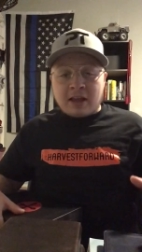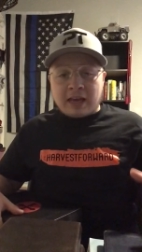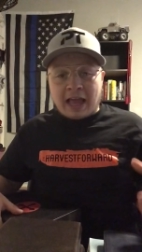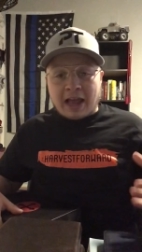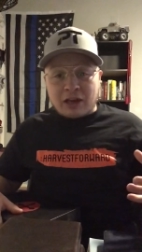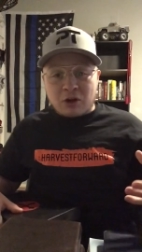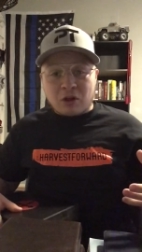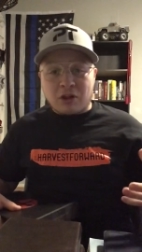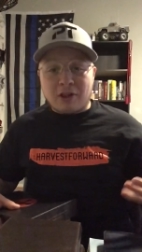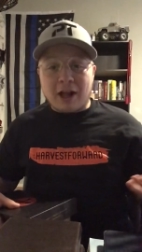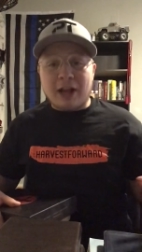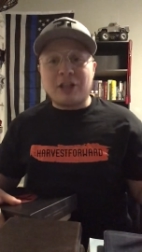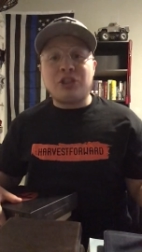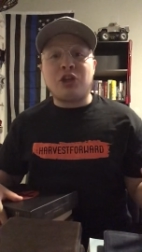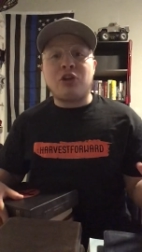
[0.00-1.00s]
Now, I know a
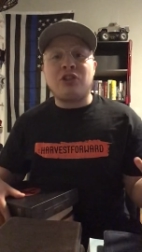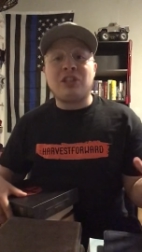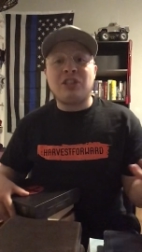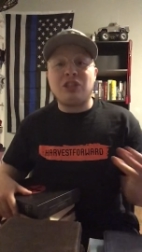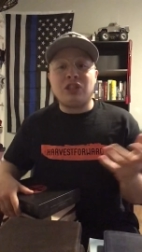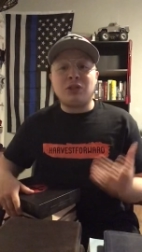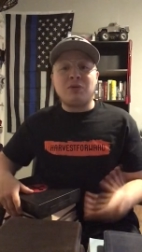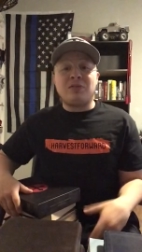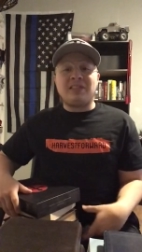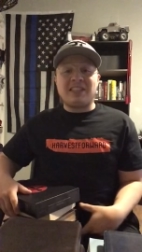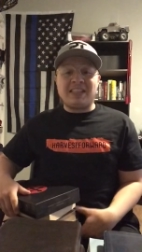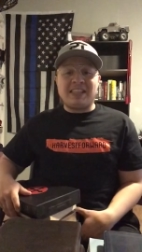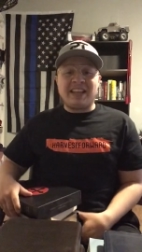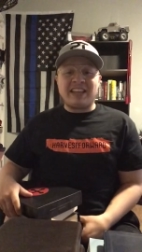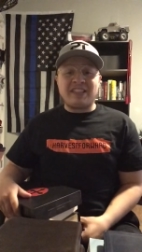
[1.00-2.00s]
lot of churches use
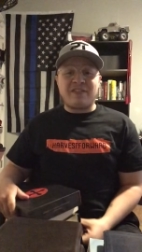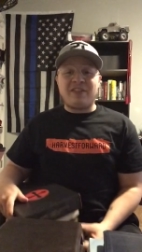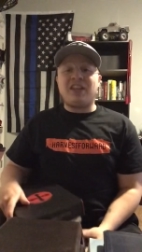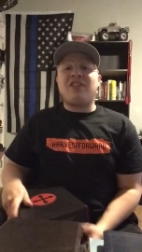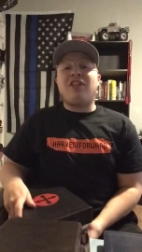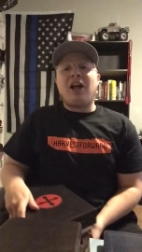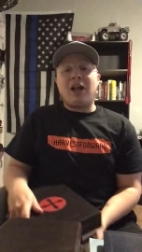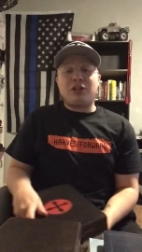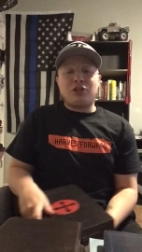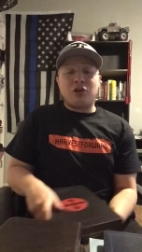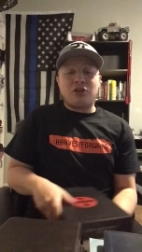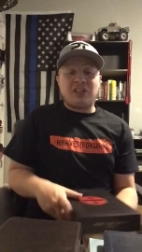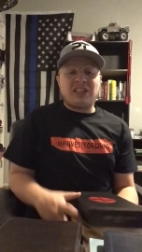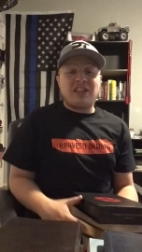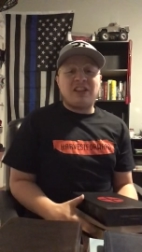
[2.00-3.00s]
ESV. A lot of
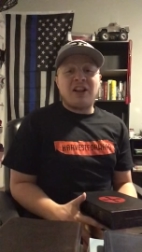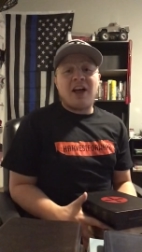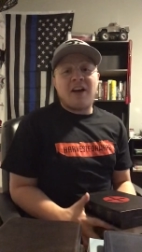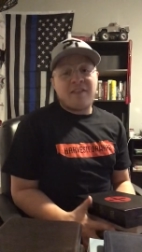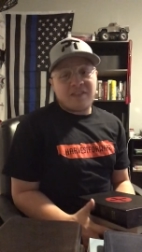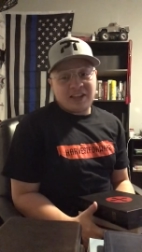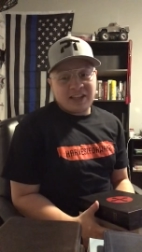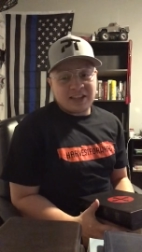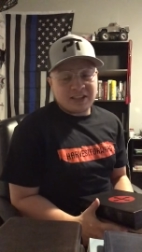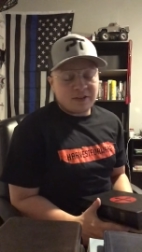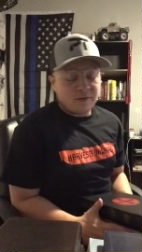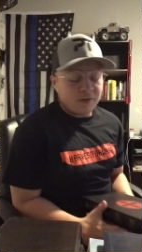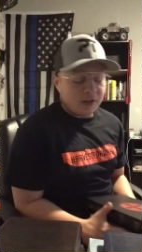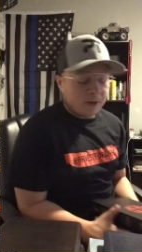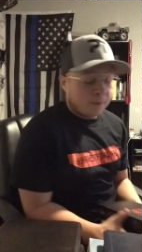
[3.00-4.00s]
churches love
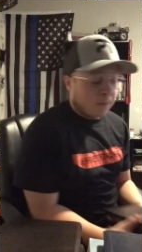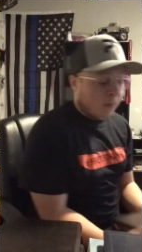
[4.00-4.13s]
ESV.